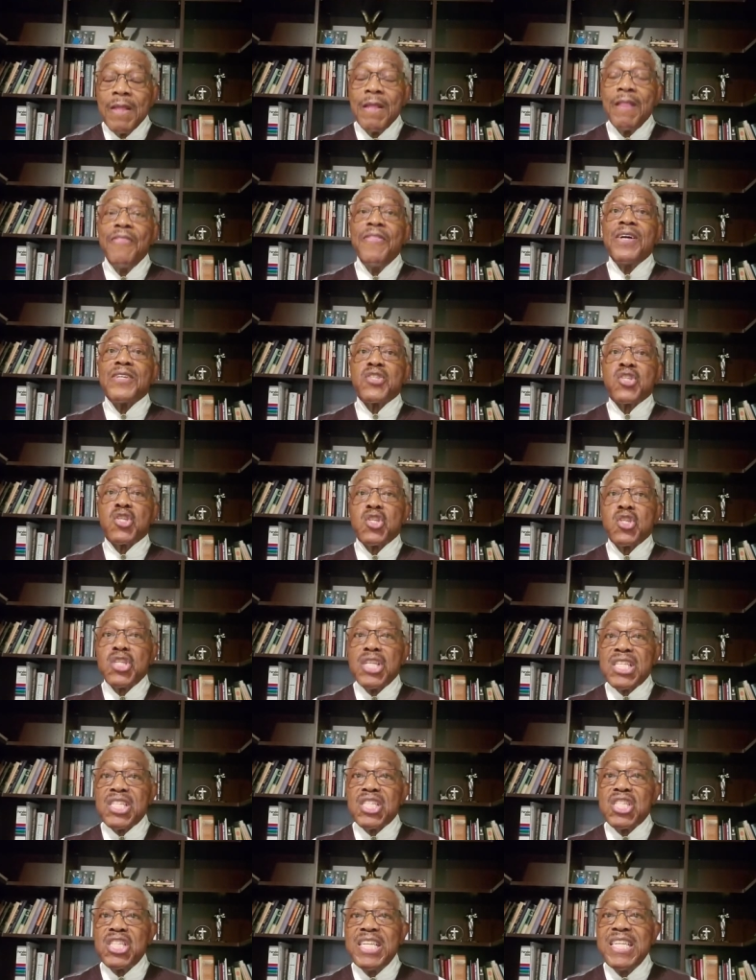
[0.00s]
the
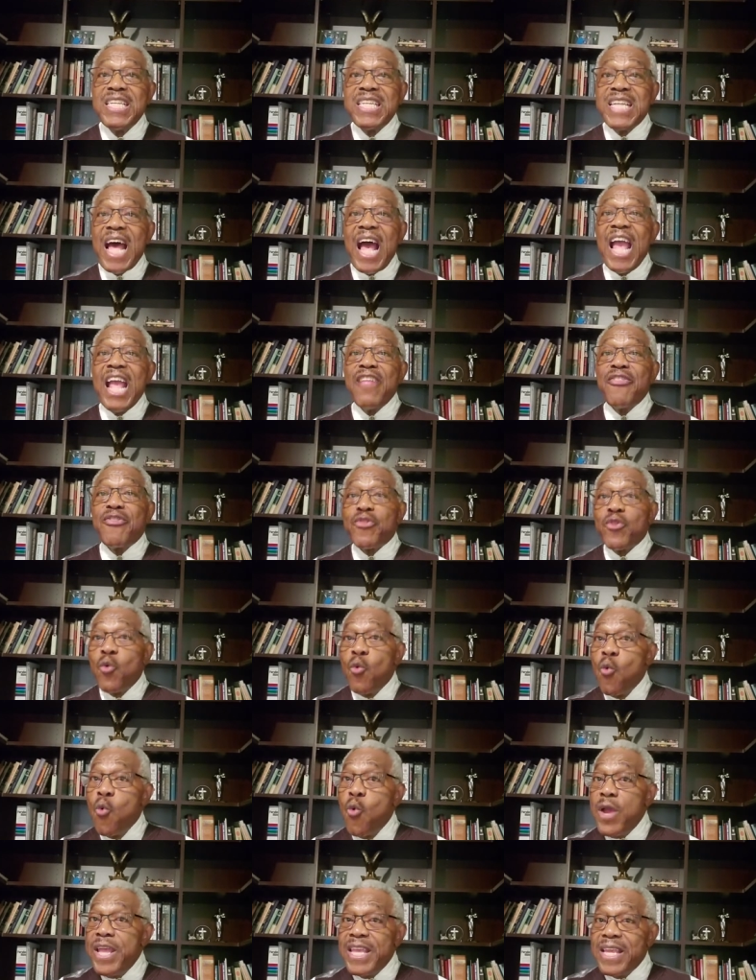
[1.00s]
69th
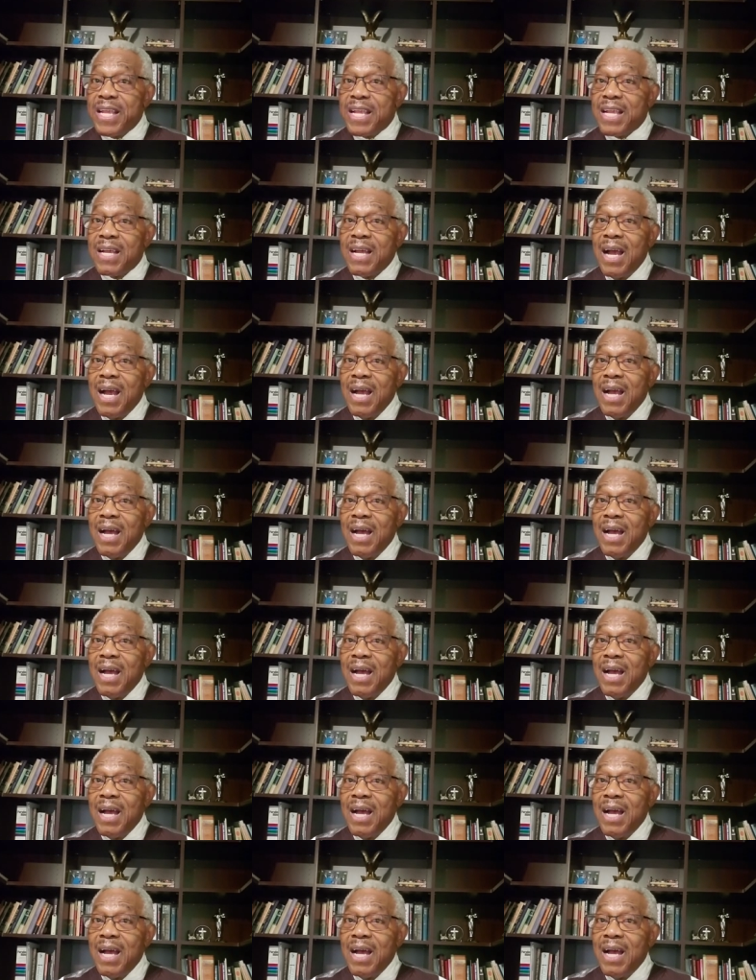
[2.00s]
week